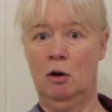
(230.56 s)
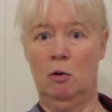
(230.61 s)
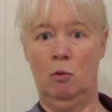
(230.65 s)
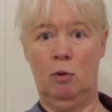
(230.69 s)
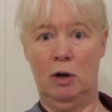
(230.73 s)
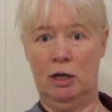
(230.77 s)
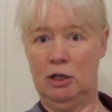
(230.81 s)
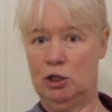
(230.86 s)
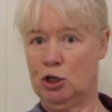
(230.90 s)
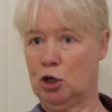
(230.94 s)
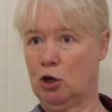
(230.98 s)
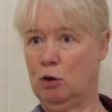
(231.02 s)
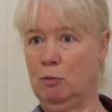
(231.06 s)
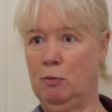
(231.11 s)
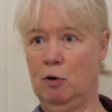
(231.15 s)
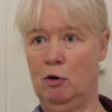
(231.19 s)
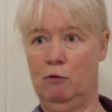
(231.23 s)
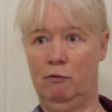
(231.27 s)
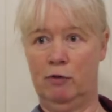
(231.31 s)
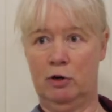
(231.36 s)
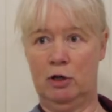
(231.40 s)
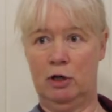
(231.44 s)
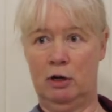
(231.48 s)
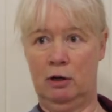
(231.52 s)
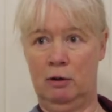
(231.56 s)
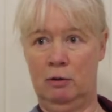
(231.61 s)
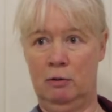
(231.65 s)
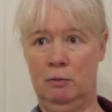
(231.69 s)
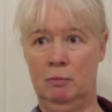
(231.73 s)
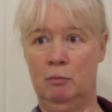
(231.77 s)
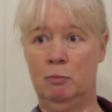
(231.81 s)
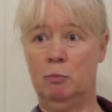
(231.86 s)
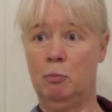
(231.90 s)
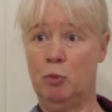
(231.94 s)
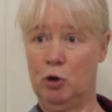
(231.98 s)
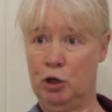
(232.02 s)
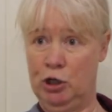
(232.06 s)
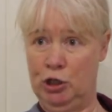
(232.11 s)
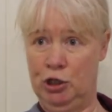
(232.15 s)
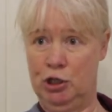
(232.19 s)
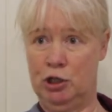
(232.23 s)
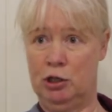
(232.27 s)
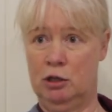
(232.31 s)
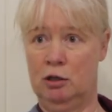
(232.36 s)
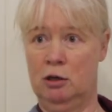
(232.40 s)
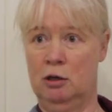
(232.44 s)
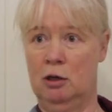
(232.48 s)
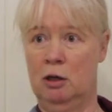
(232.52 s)
once you come over the
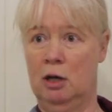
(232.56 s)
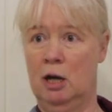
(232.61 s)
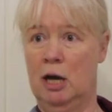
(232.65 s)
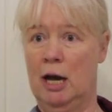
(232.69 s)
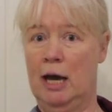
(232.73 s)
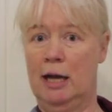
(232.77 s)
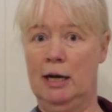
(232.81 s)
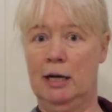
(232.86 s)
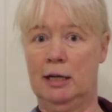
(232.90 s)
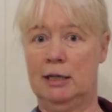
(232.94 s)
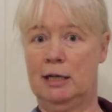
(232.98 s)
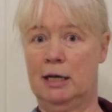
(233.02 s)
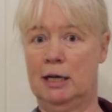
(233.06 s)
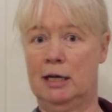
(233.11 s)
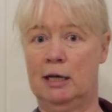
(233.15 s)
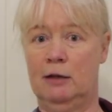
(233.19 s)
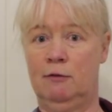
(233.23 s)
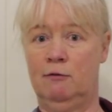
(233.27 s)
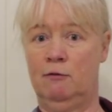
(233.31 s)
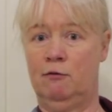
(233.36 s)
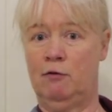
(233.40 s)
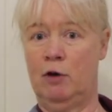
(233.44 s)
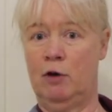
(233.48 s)
bridge. And I think it's